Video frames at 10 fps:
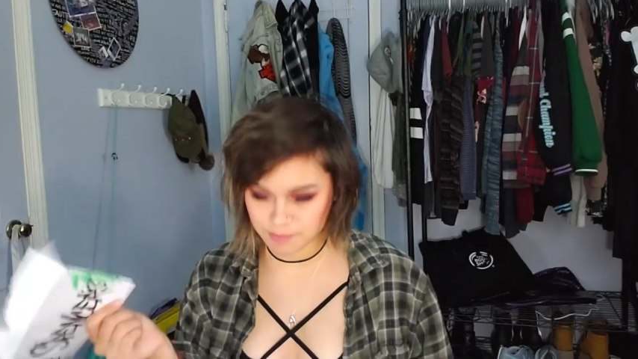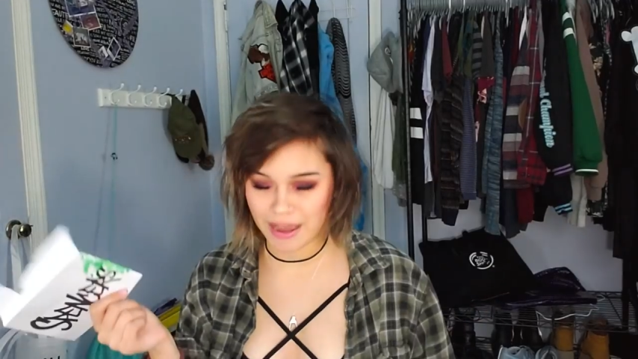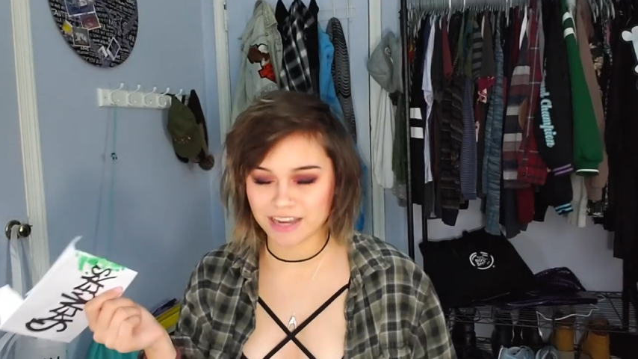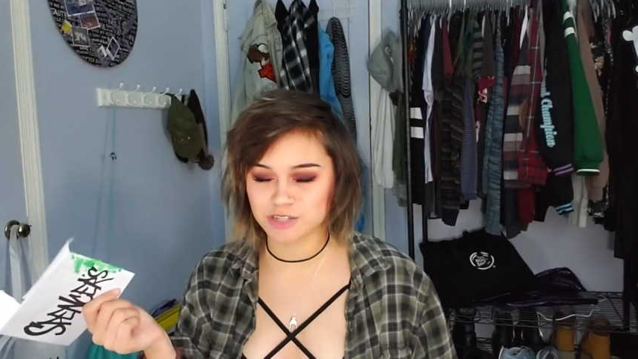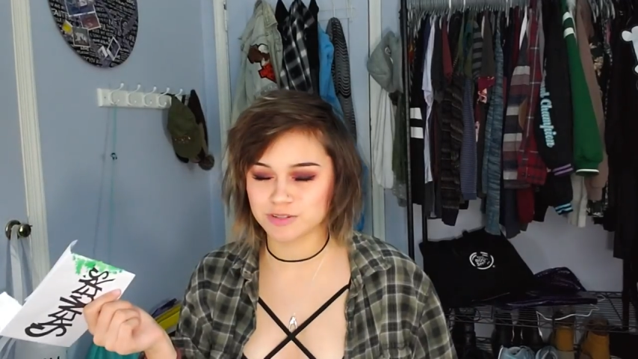this
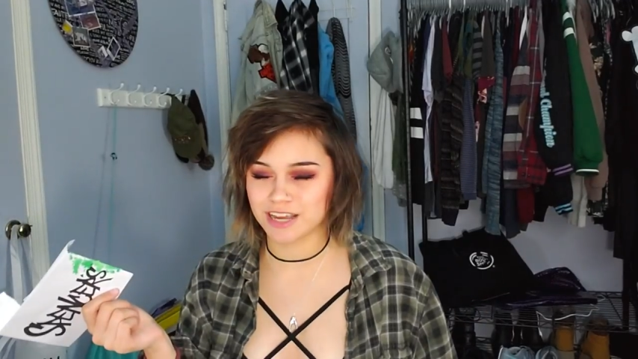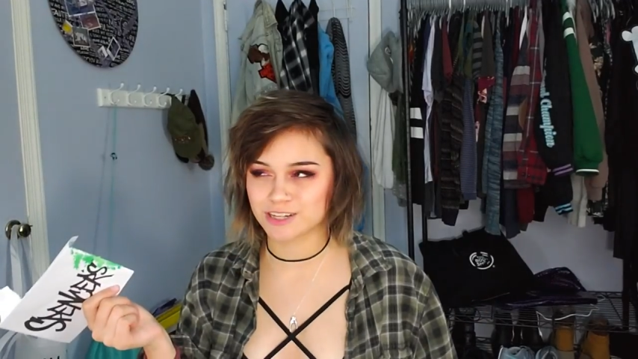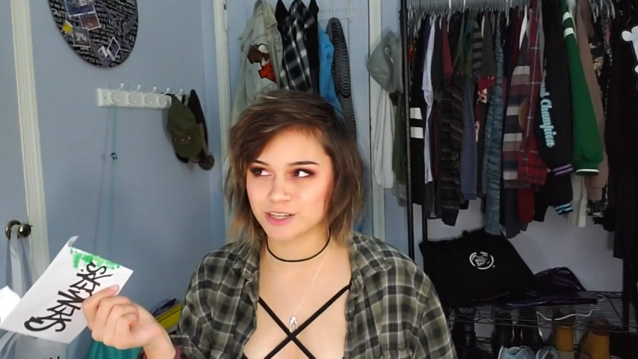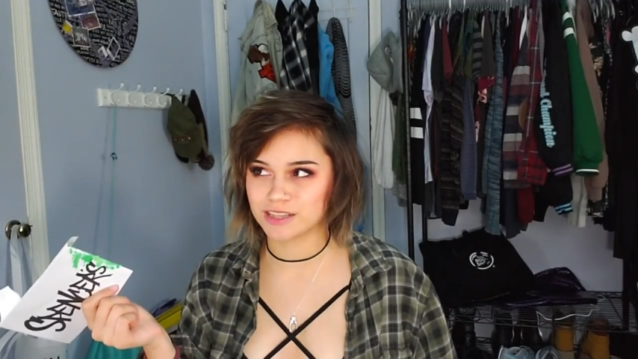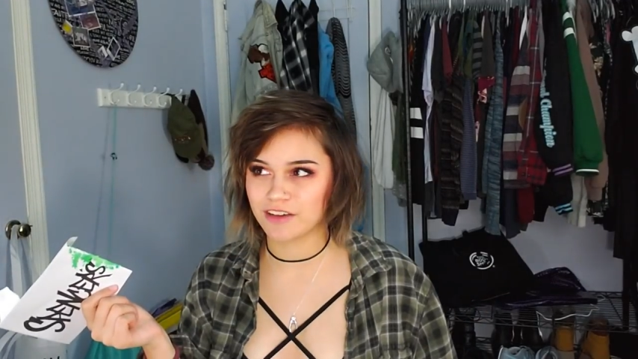package was
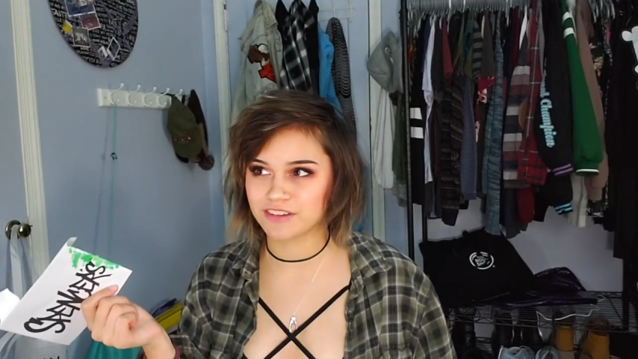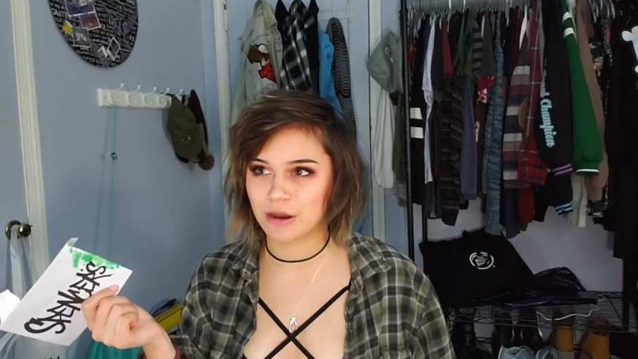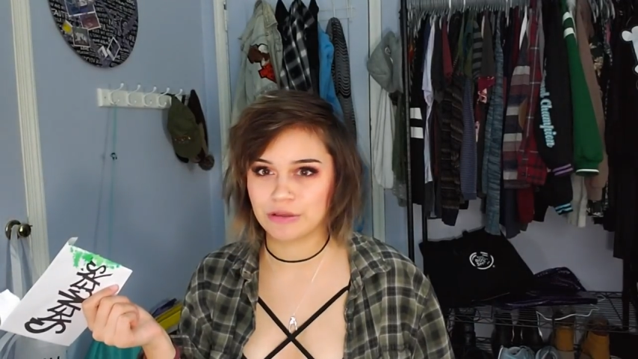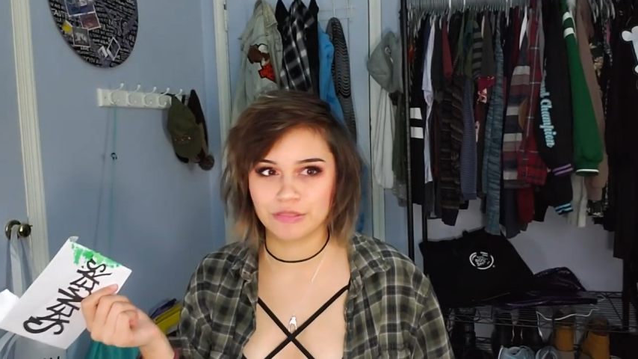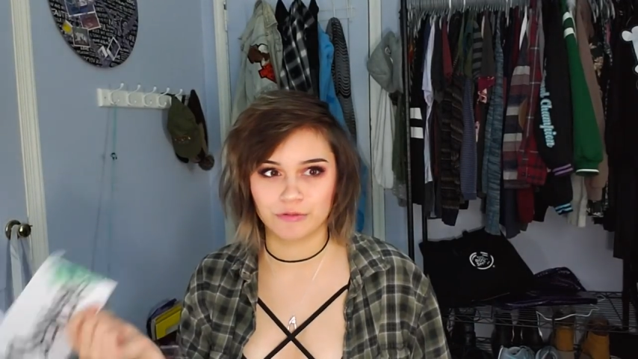actually left
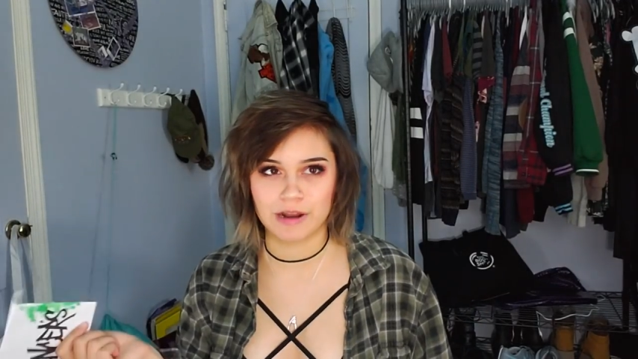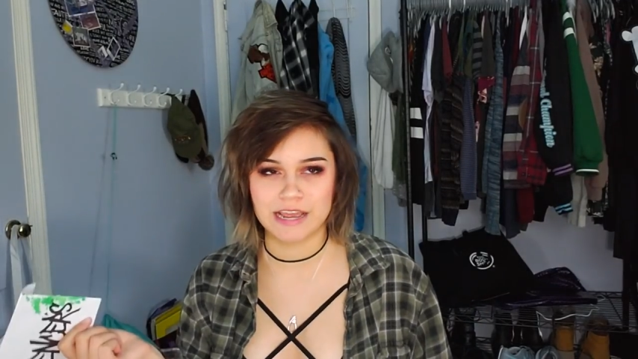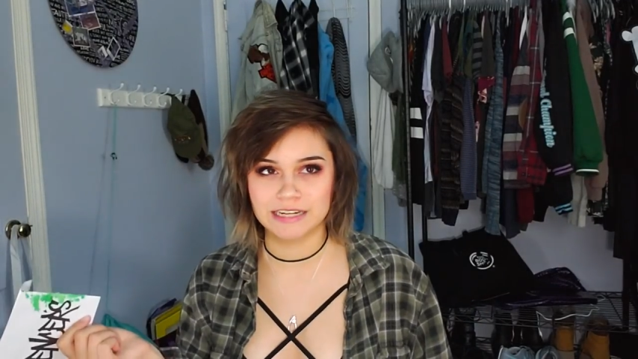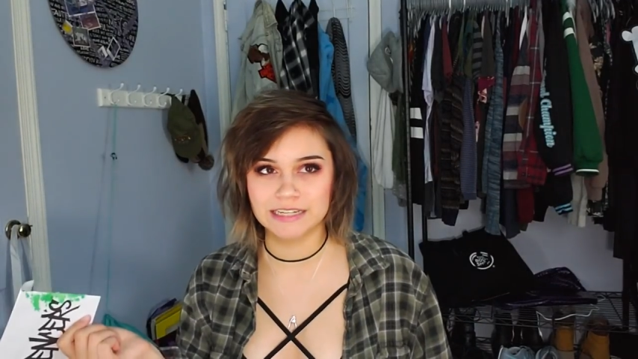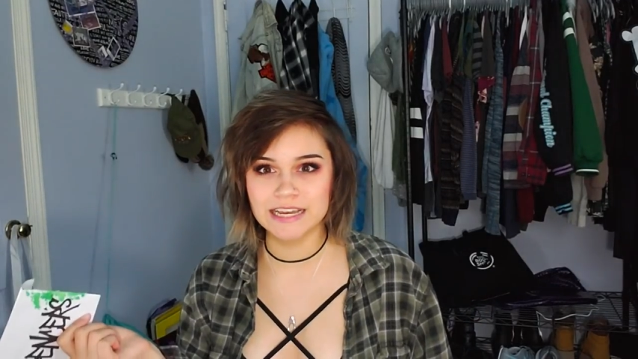out in the
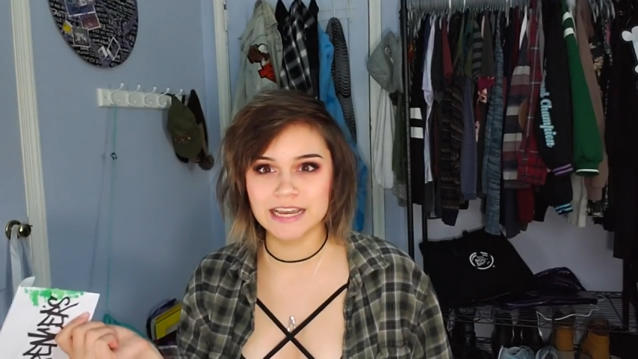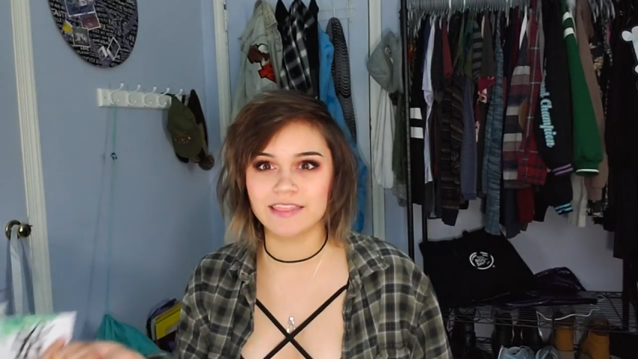rain